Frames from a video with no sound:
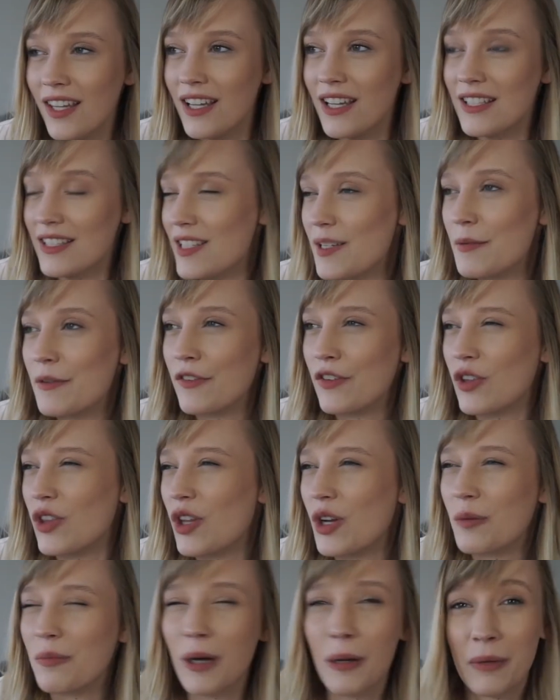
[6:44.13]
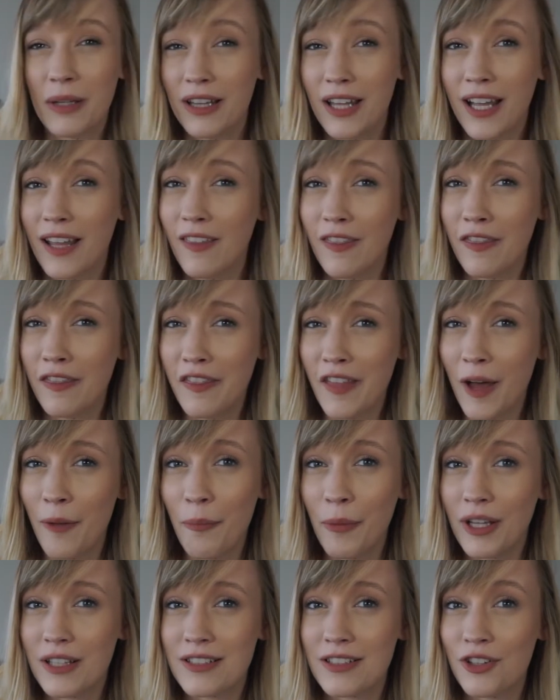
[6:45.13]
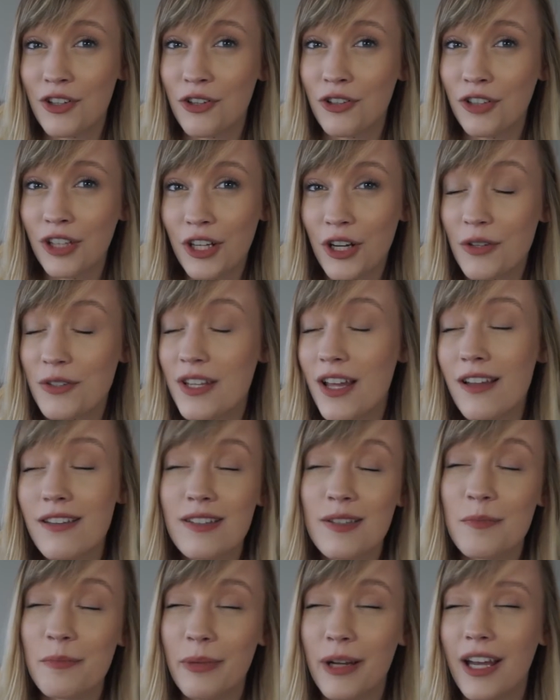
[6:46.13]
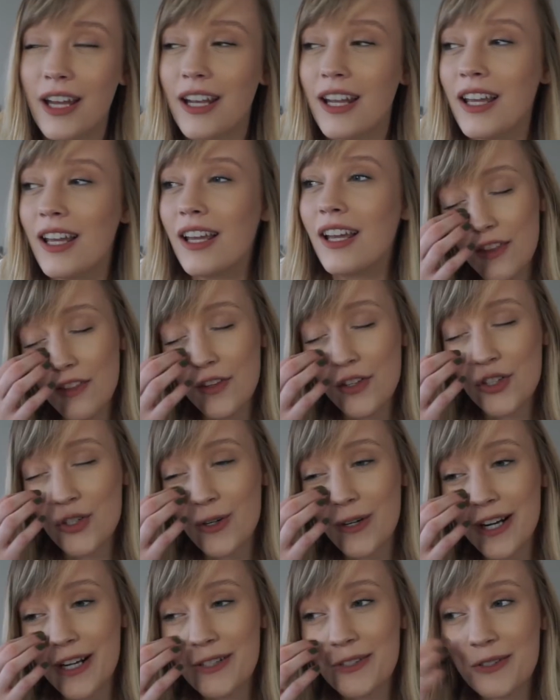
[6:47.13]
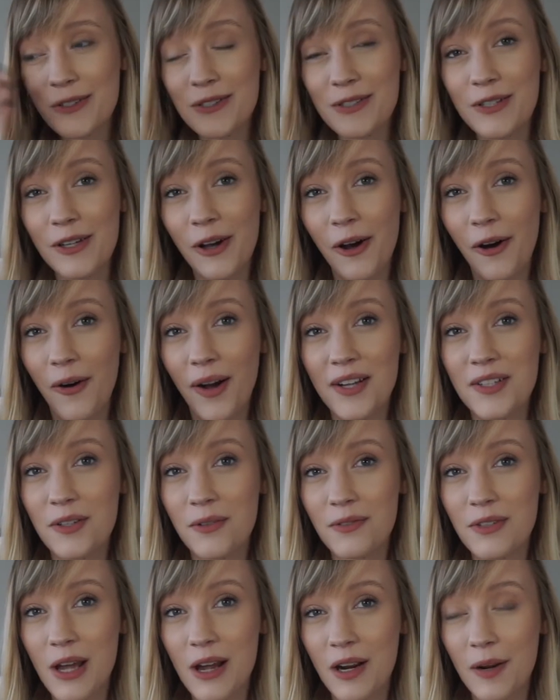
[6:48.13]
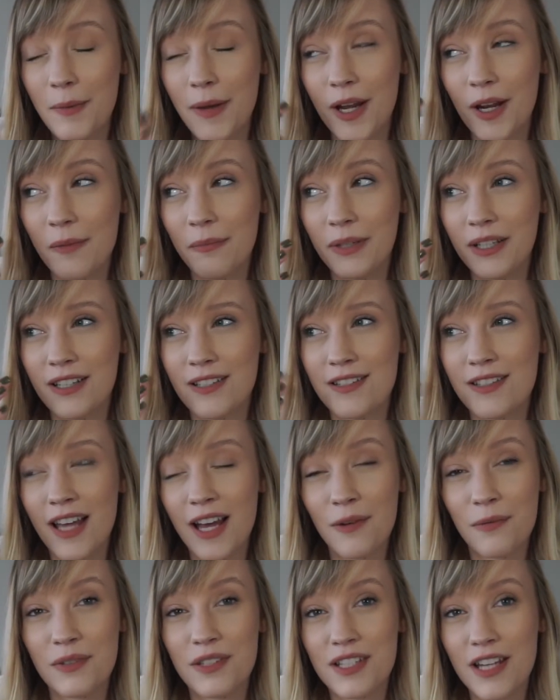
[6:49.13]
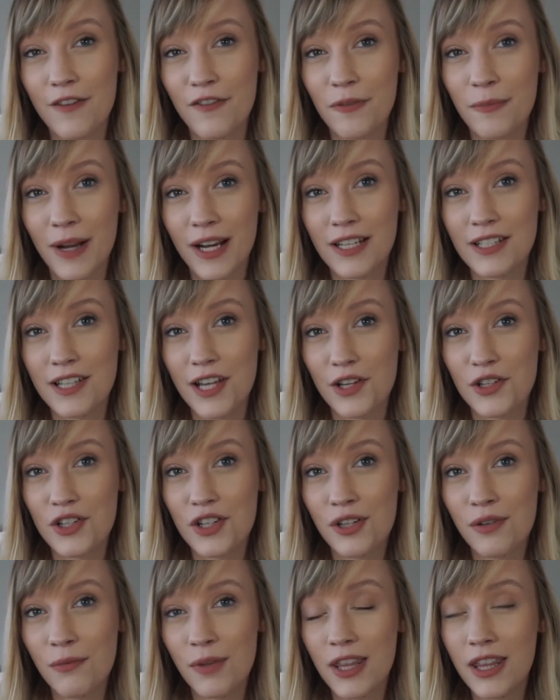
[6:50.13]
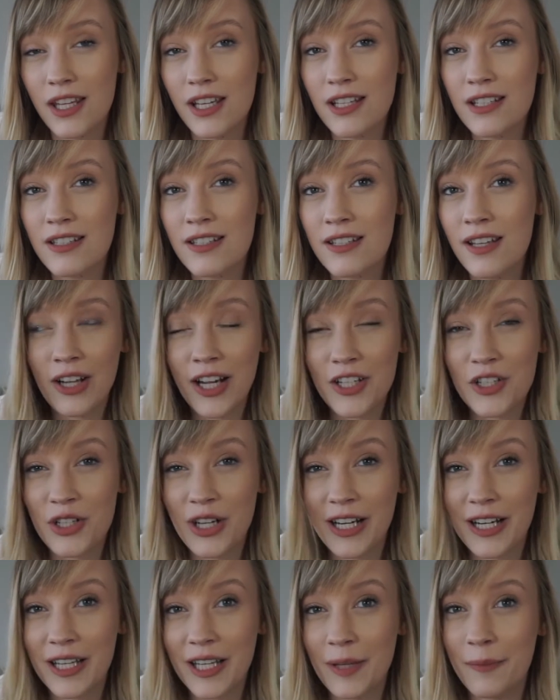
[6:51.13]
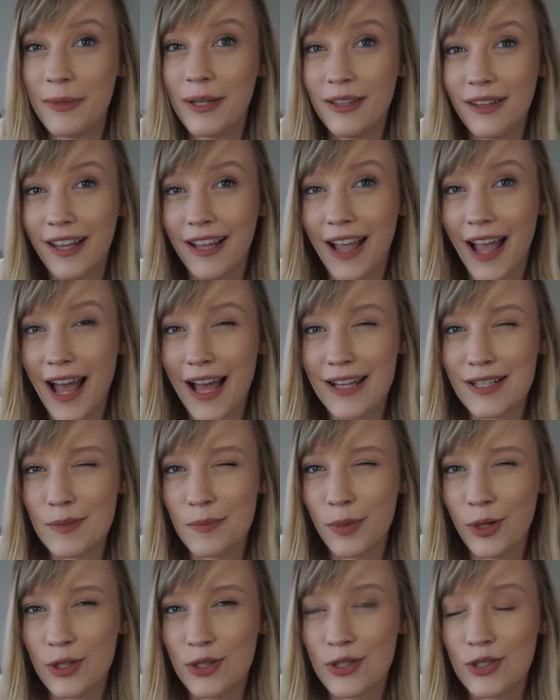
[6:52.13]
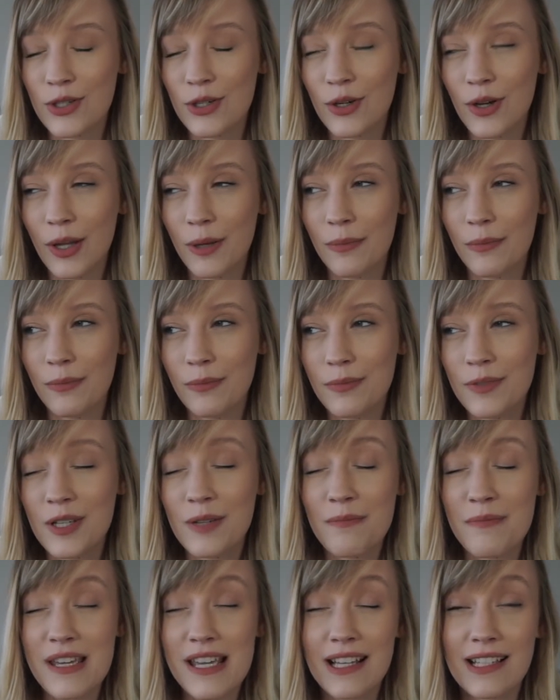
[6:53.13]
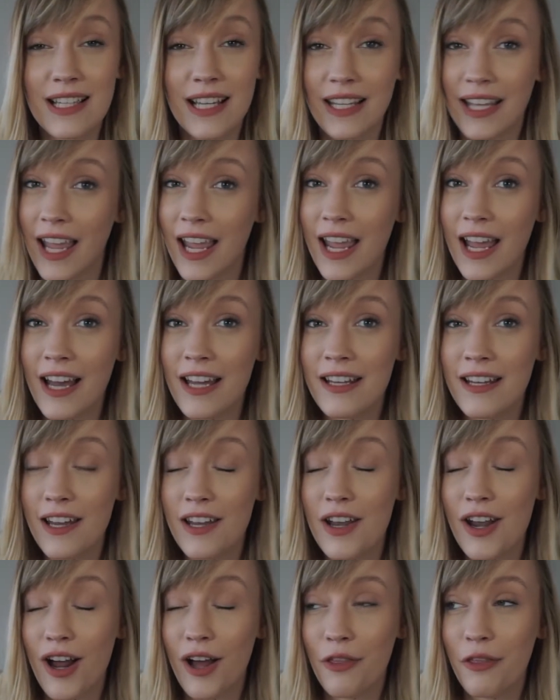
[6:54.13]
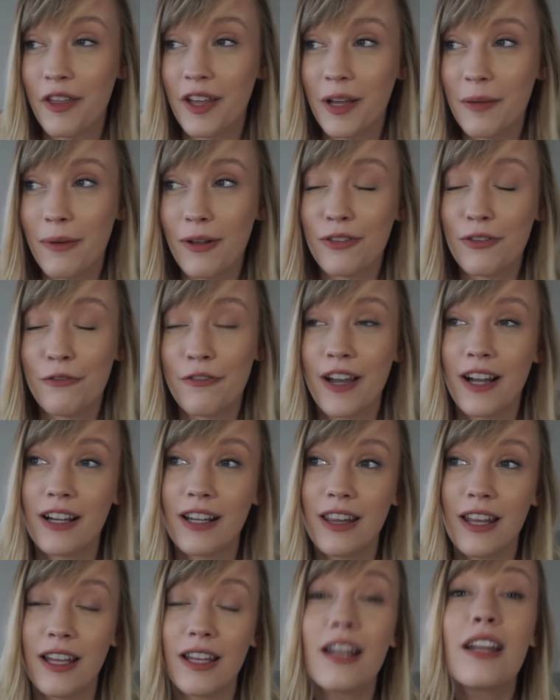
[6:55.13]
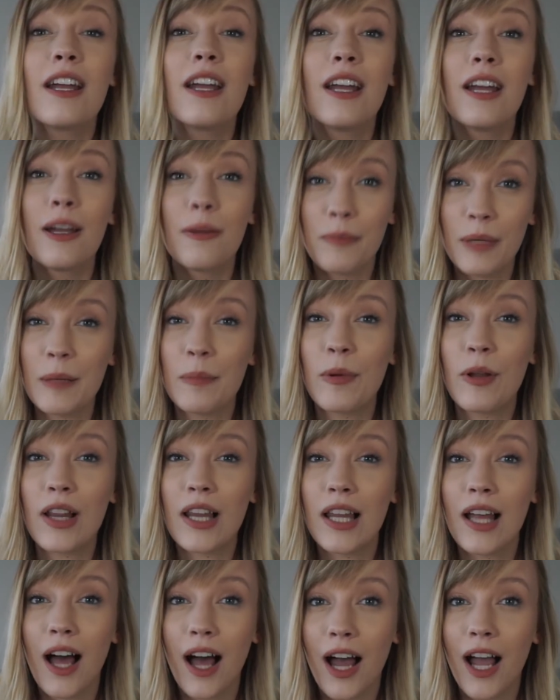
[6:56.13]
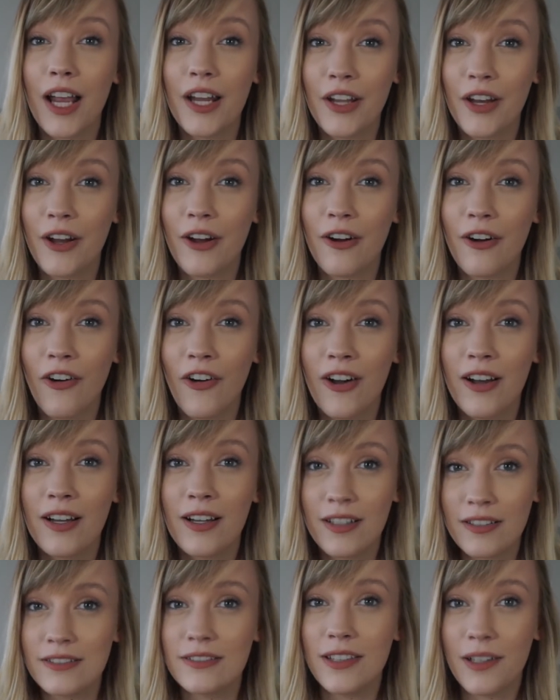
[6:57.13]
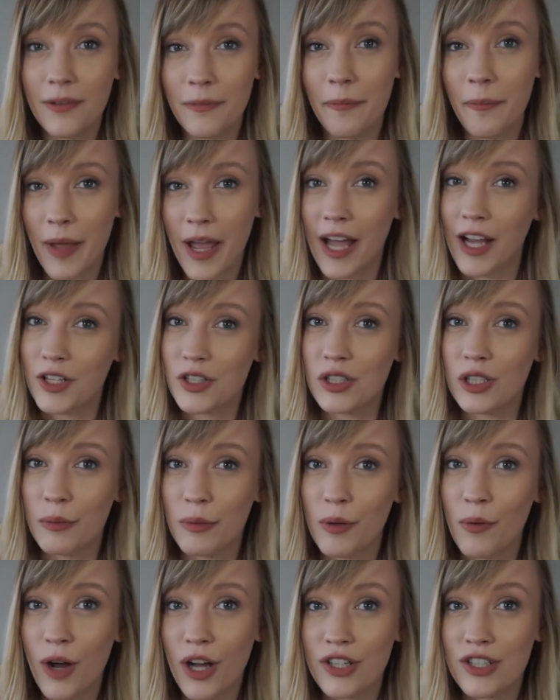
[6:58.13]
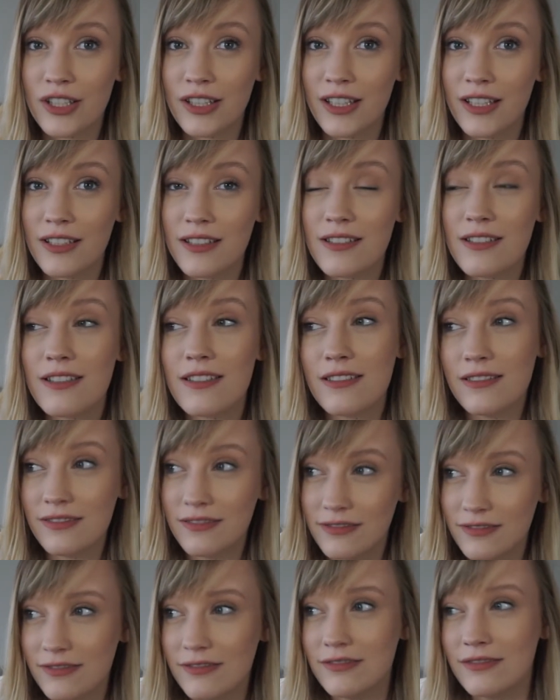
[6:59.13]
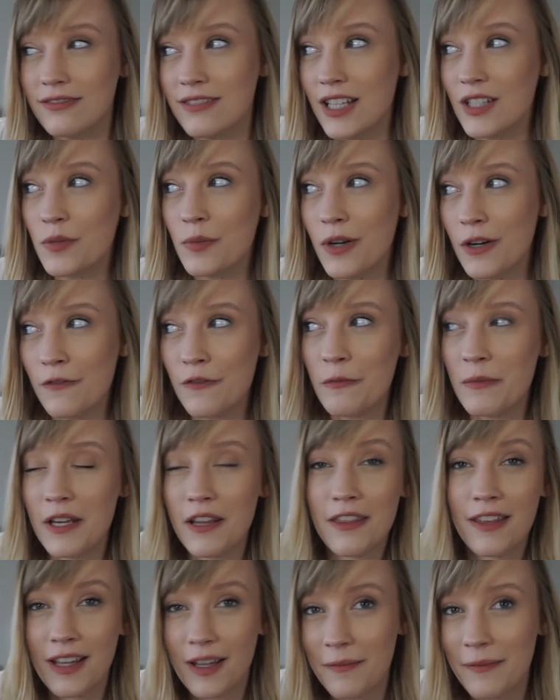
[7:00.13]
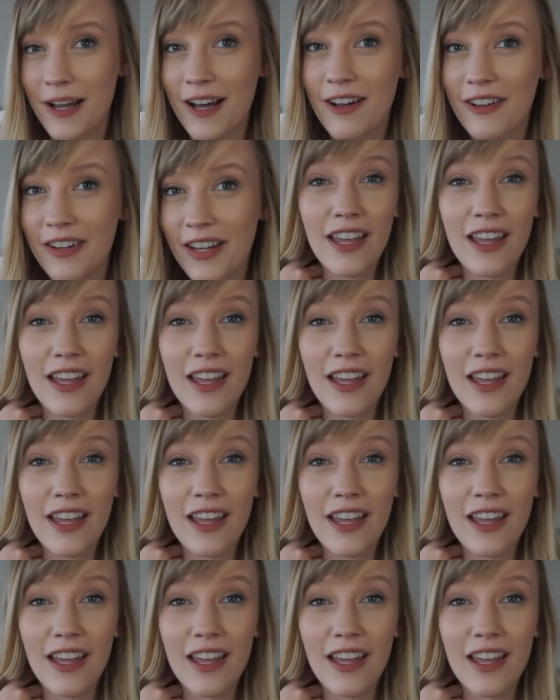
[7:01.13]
And some of you that are probably like, that makes literally no sense. But the short answer is no, I don't talk about it because that was never my intention with this. I try to keep it like as personal and to me as I can and not think about the fact that people I know may actually be watching this. That's weird for me to think about.